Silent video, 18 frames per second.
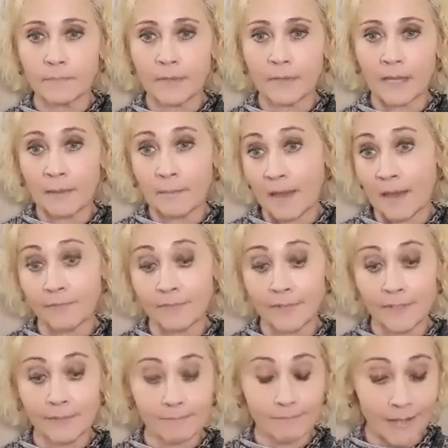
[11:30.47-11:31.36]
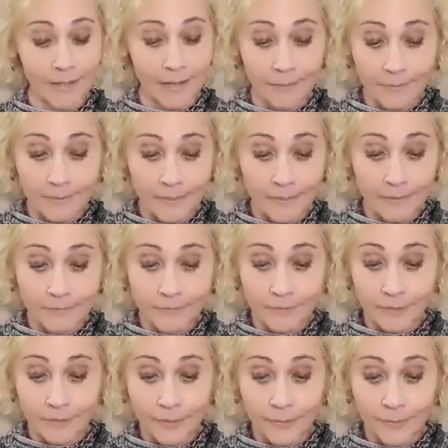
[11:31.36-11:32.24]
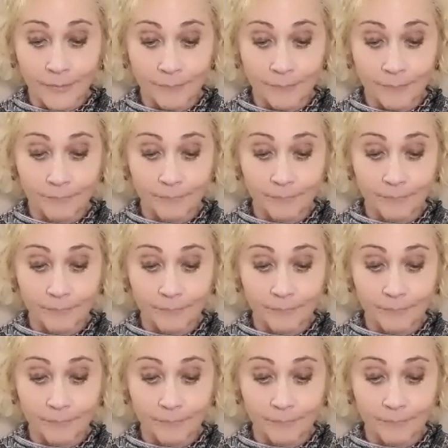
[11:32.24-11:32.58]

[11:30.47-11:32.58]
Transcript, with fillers: came out of it, I would love to know.